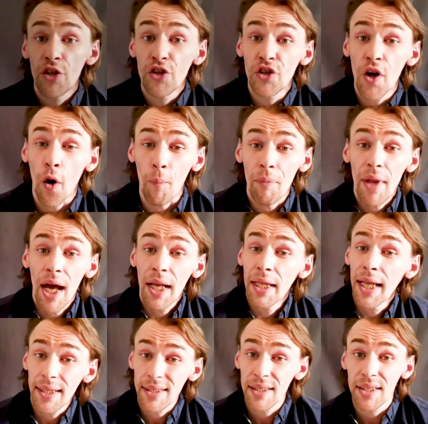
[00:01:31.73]
So
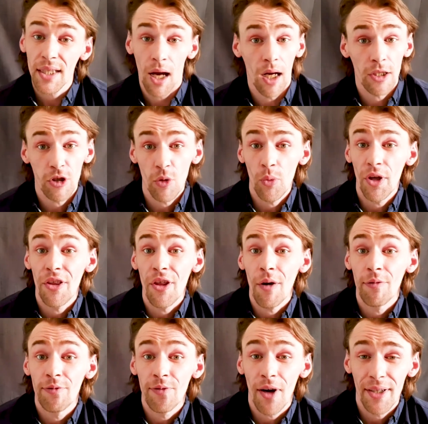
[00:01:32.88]
let's start with
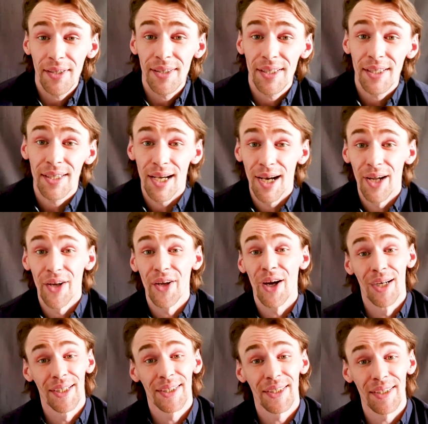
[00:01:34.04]
finding an
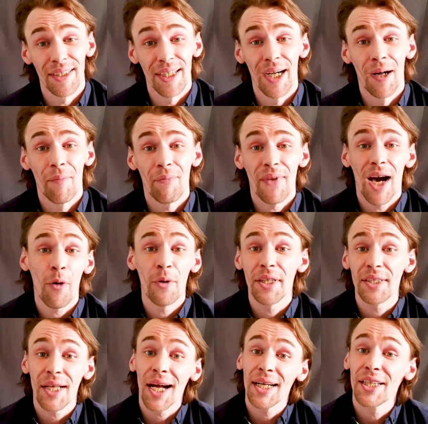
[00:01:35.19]
idea. How
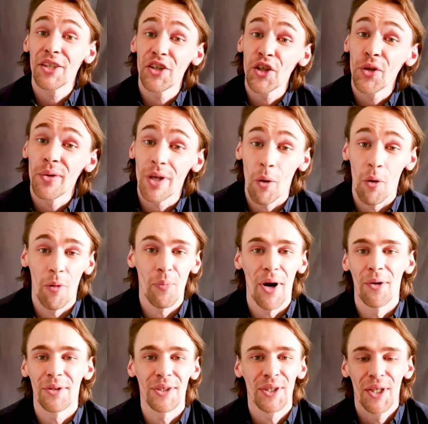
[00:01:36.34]
exactly do you go
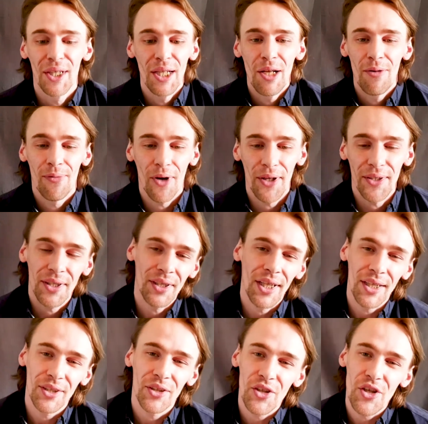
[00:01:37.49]
about finding
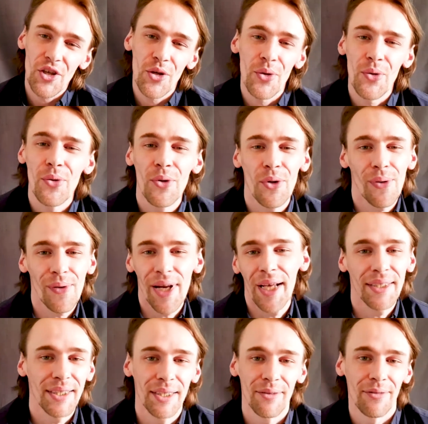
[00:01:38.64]
this new,
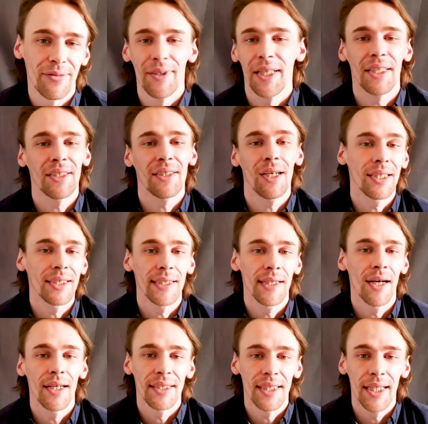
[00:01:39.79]
creative,
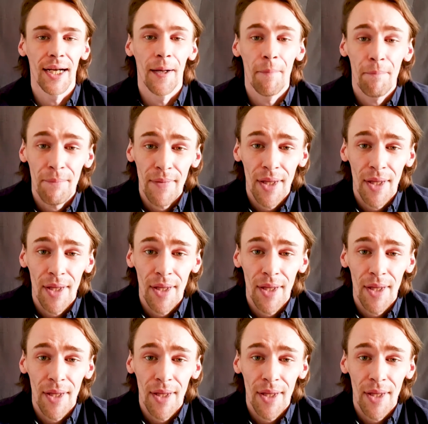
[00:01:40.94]
exciting idea?